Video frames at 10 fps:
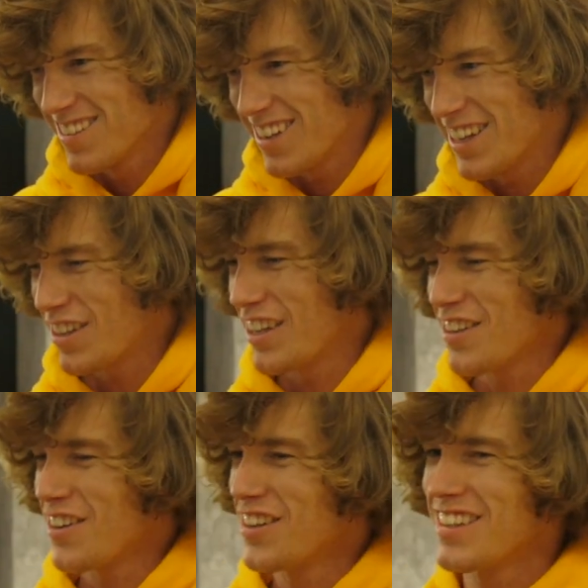It's
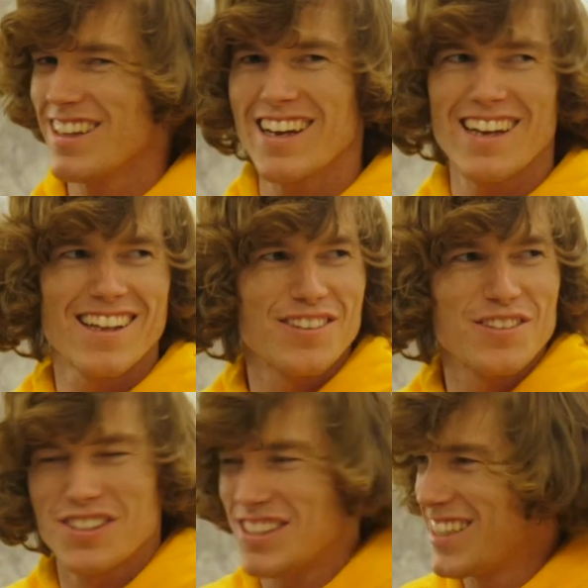hard to like
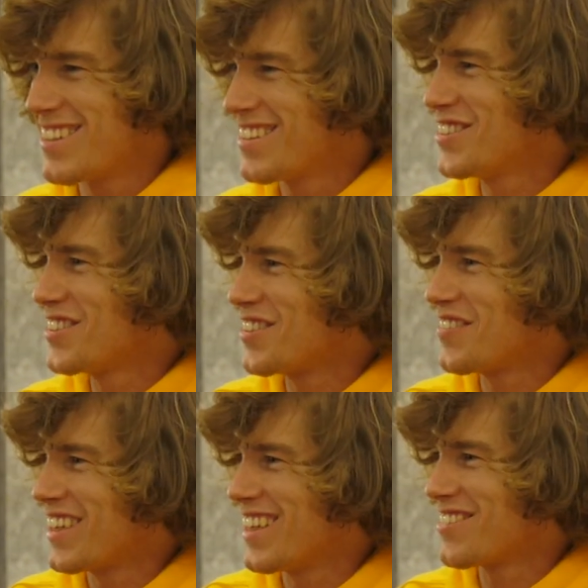do shit too
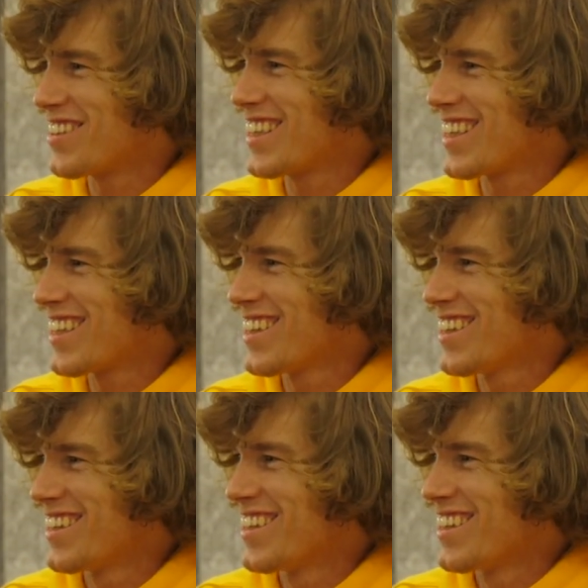sometimes, like,
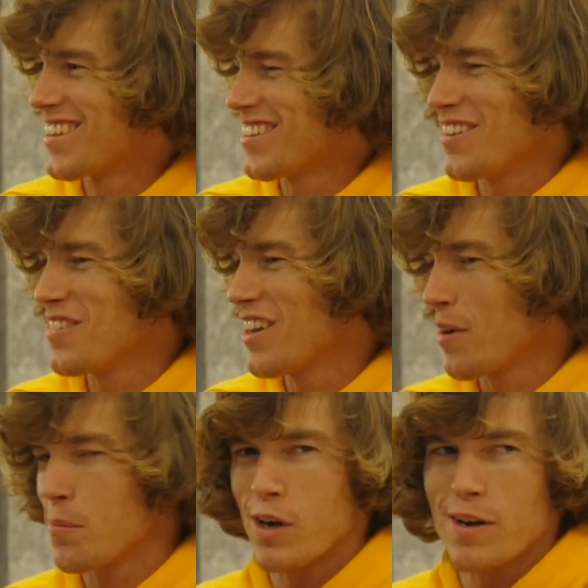because I don't want to
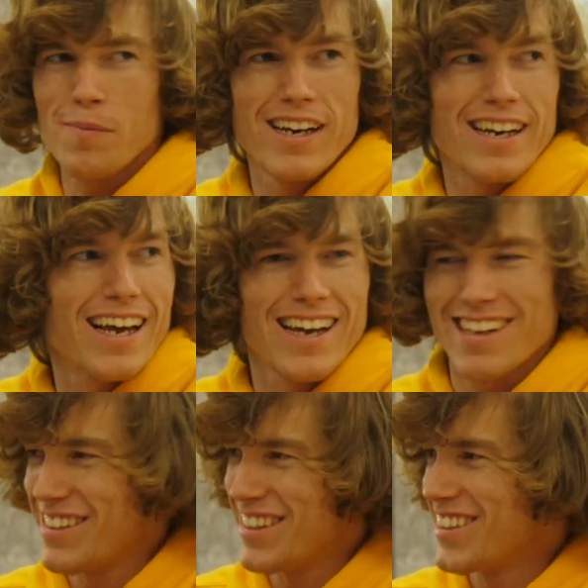like break my neck,
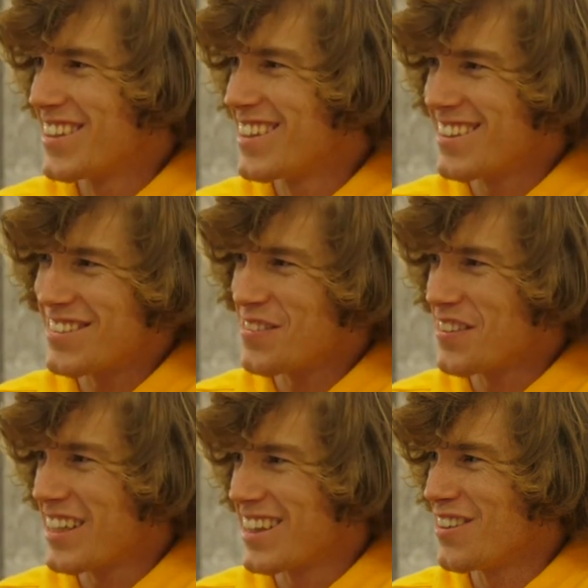on some
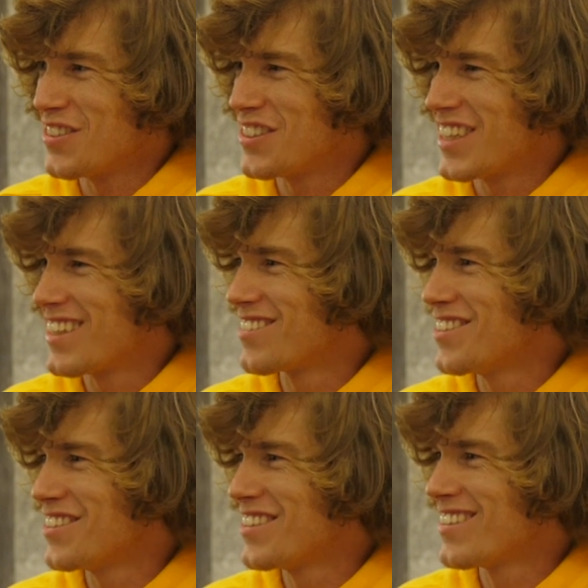of like the old shit I used to
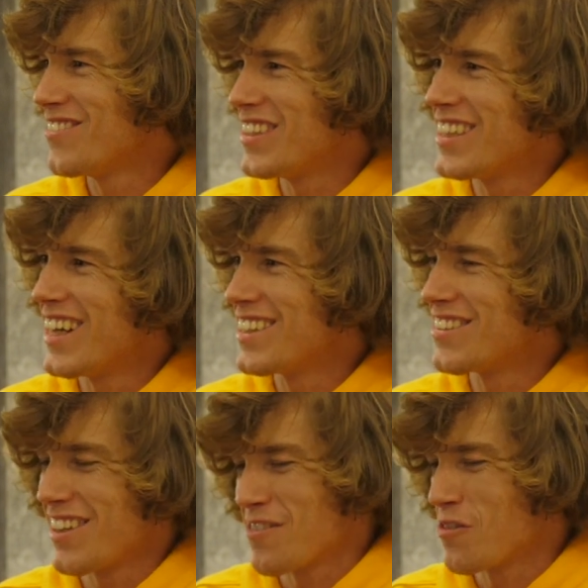do. But I
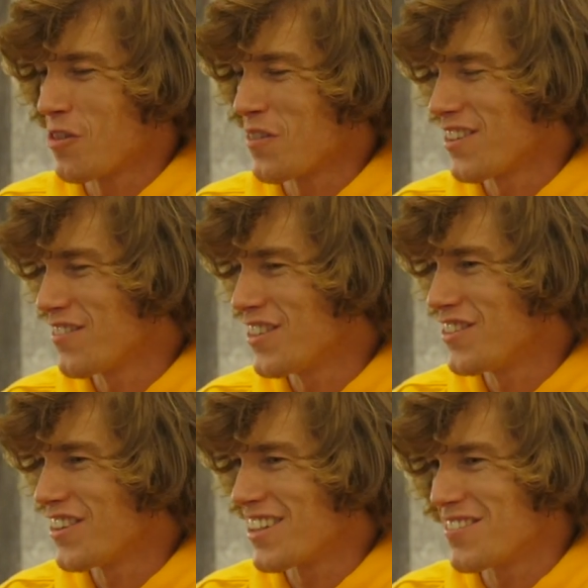just like force myself to
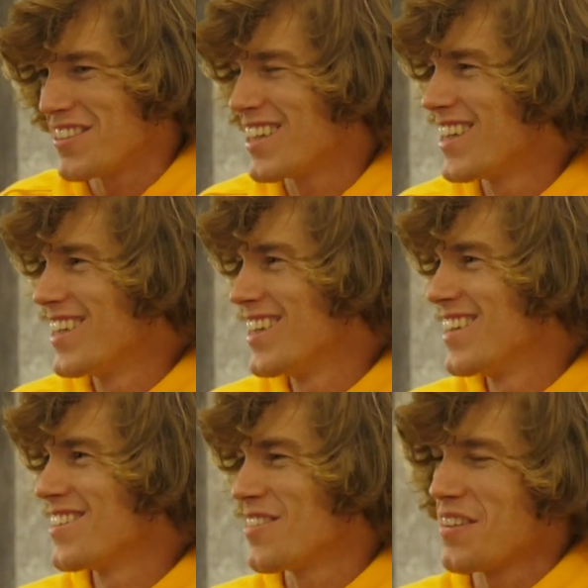do things. But
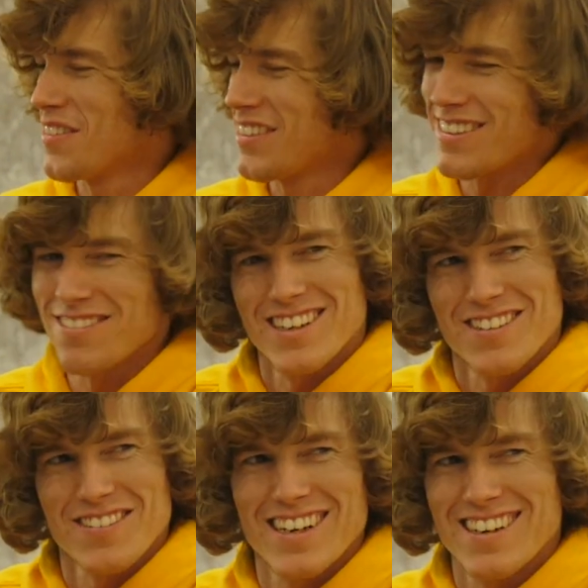sometimes I'm like,
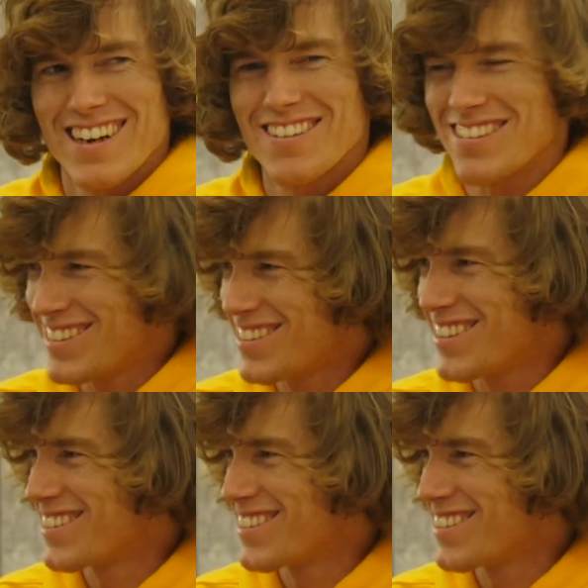fuck, man, I do not want to do